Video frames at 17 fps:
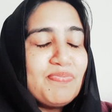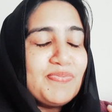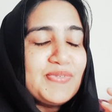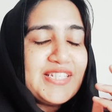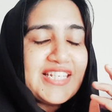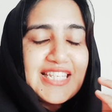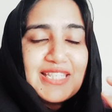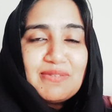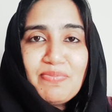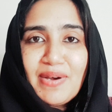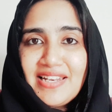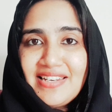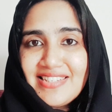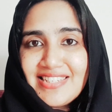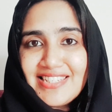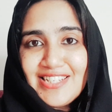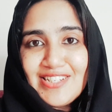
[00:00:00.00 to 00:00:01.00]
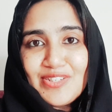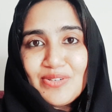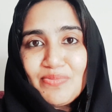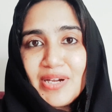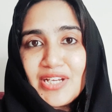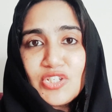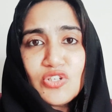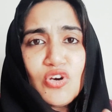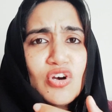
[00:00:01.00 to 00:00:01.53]
Just by listening to
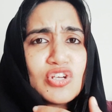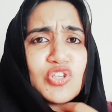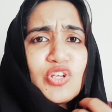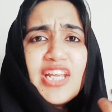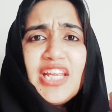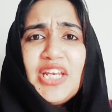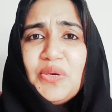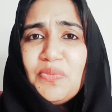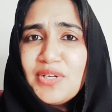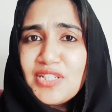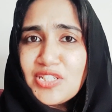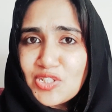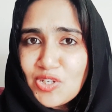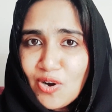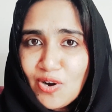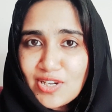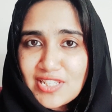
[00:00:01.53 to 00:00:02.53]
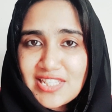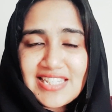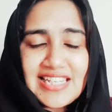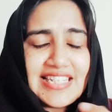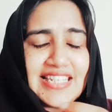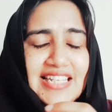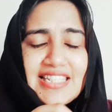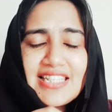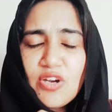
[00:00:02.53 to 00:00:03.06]
my talks or anyone talks,
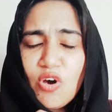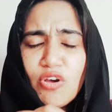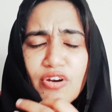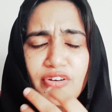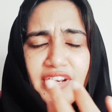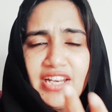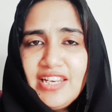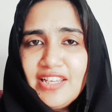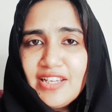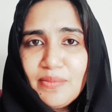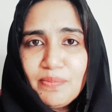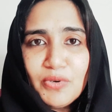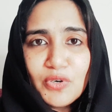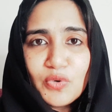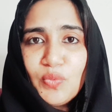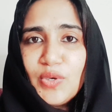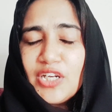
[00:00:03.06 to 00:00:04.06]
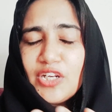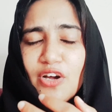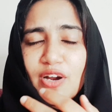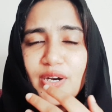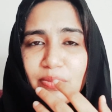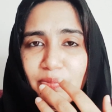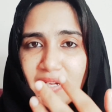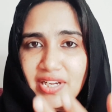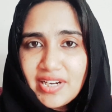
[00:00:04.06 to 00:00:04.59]
it doesn't, or reading a book will
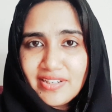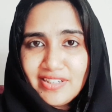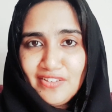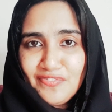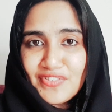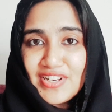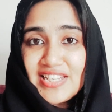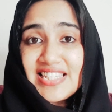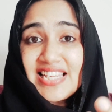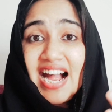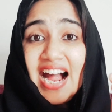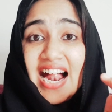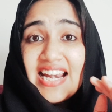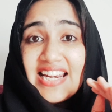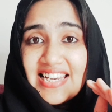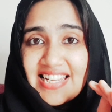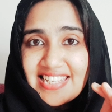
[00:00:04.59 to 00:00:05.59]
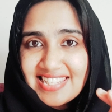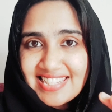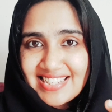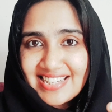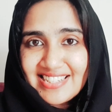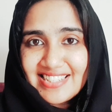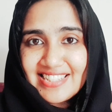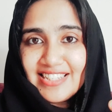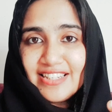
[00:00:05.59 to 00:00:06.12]
not make a difference unless and
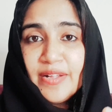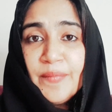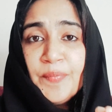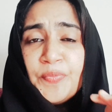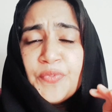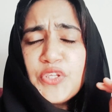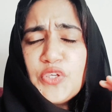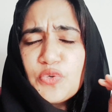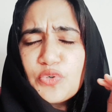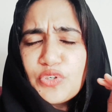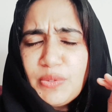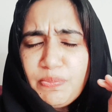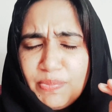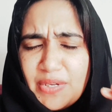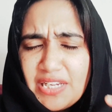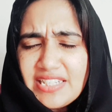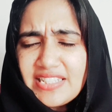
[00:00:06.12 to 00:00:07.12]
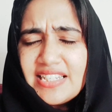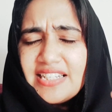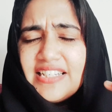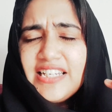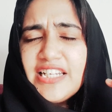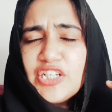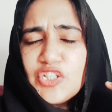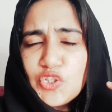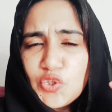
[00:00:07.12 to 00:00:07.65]
until you
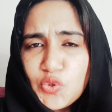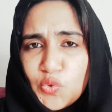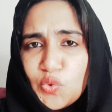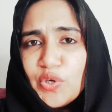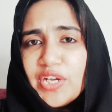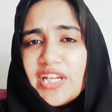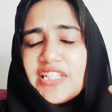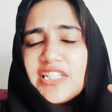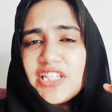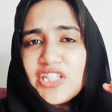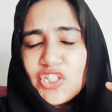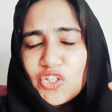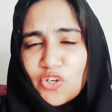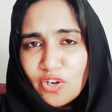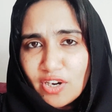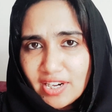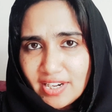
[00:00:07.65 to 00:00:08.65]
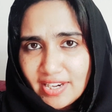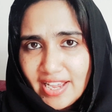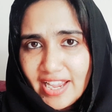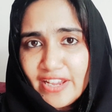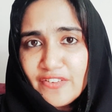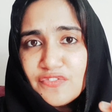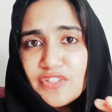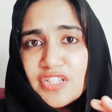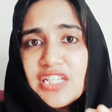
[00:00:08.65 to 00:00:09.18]
repeatedly do it in your
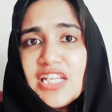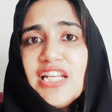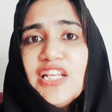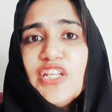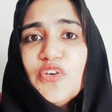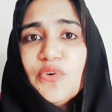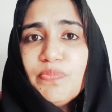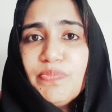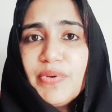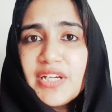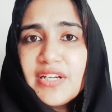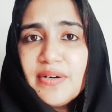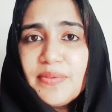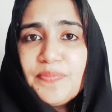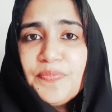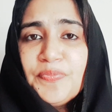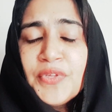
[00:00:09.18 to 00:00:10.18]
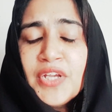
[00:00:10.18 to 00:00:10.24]
life till you become